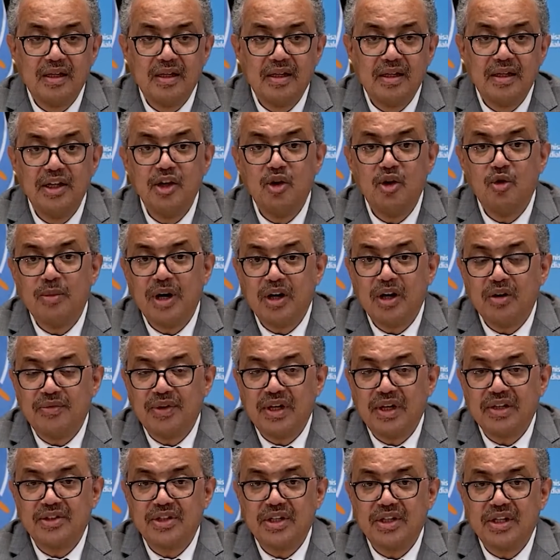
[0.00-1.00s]
New
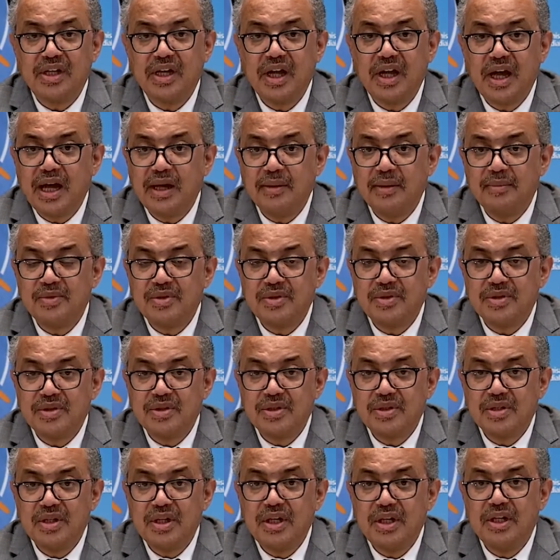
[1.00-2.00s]
manufacturing hubs,
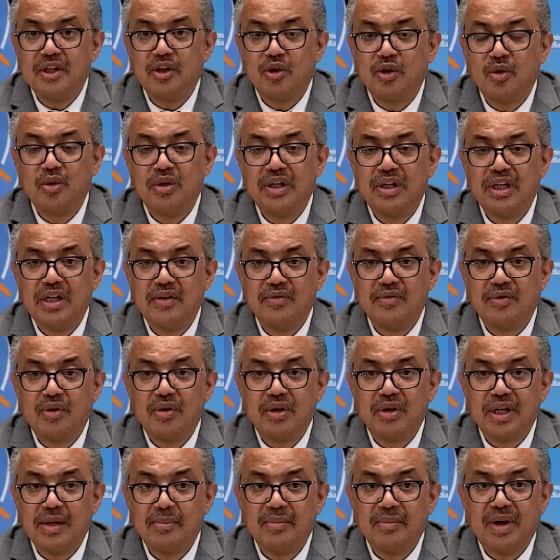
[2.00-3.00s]
including for
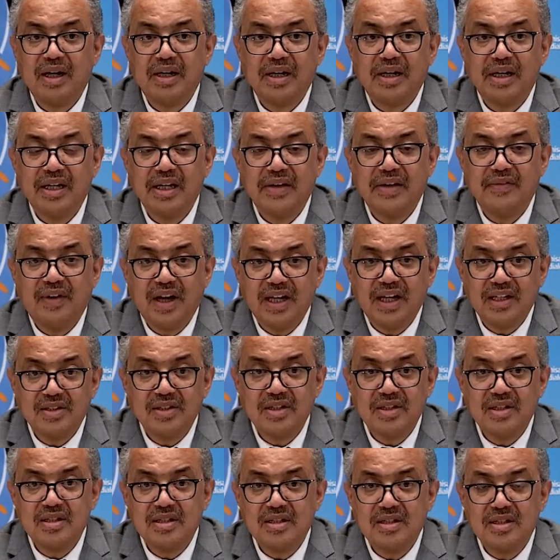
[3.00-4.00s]
mRNA
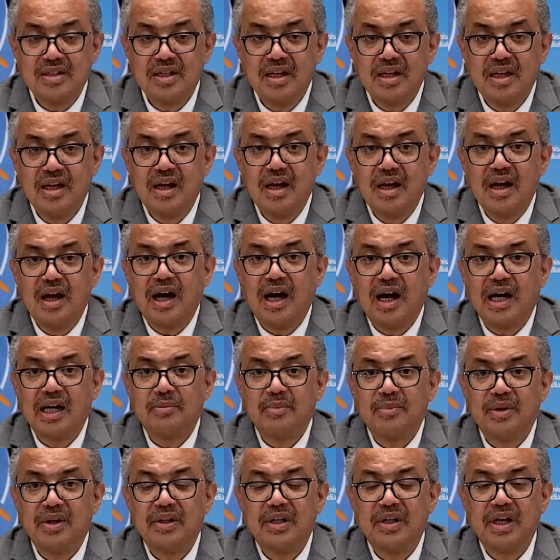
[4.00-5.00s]
vaccines, are
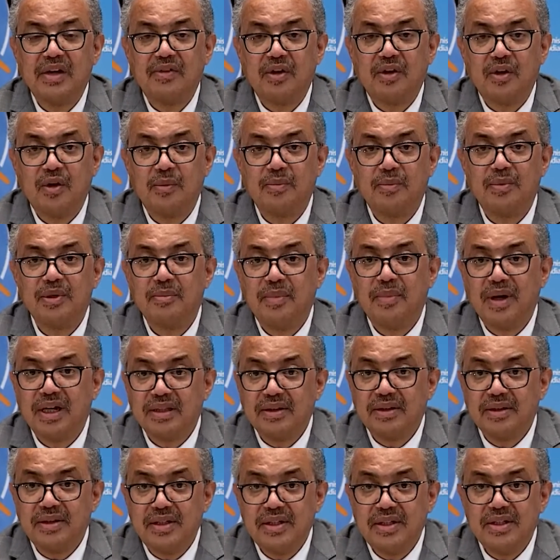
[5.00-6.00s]
being developed,
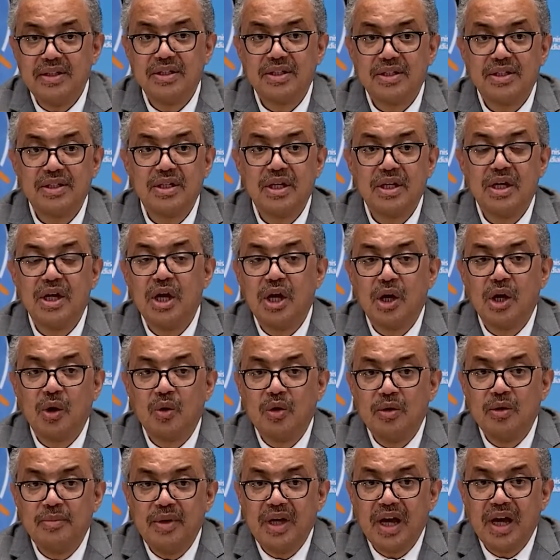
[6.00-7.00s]
but this
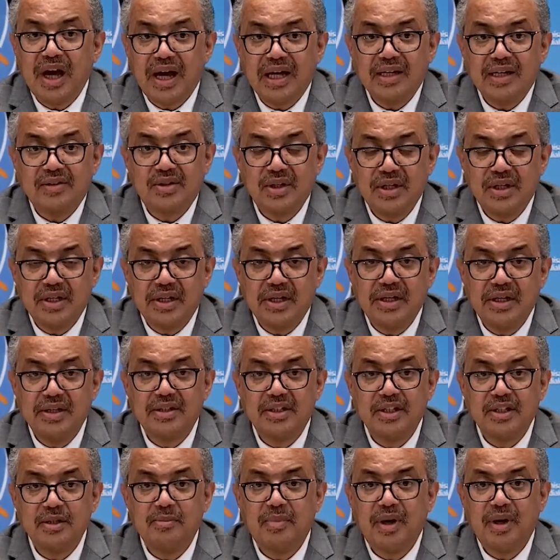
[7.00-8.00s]
could be
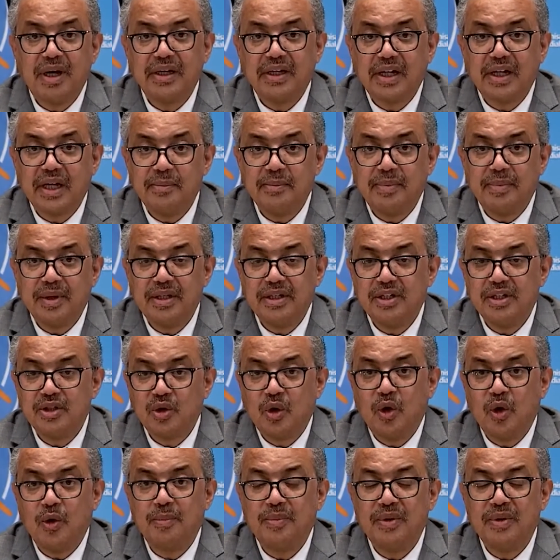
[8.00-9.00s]
accelerated by companies
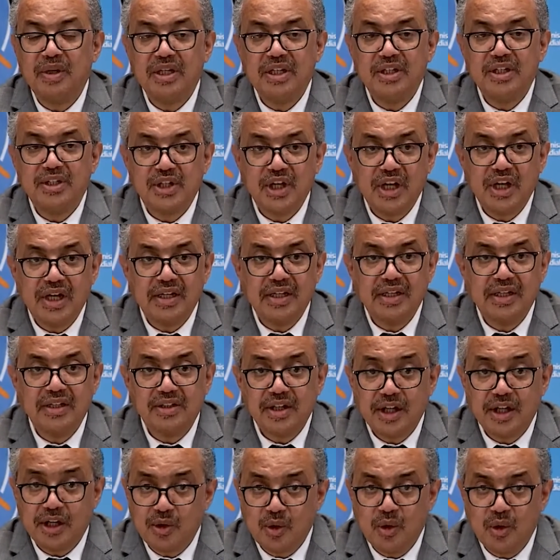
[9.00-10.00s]
openly sharing
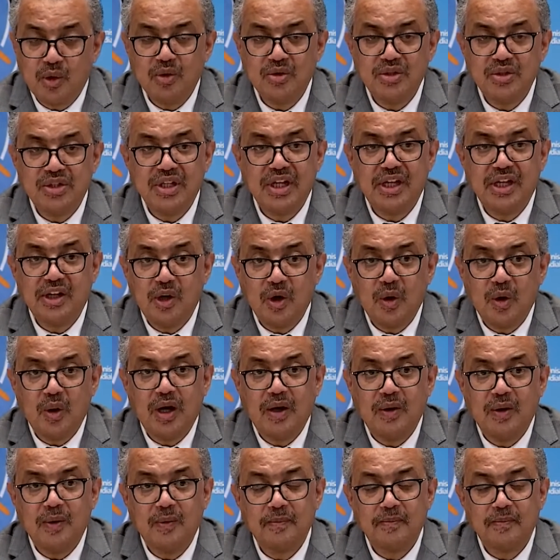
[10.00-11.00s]
technology and
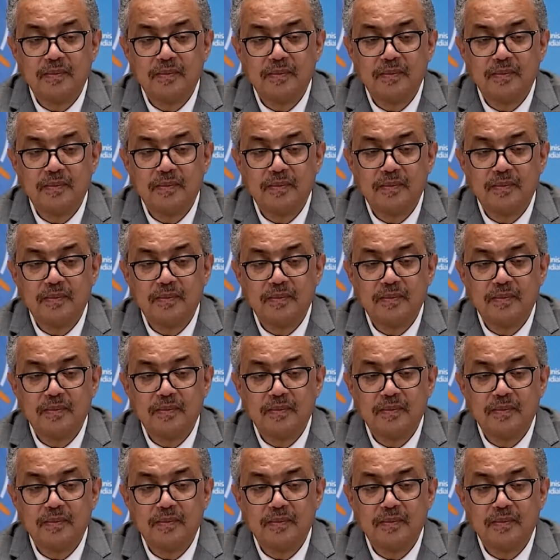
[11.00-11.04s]
know-how.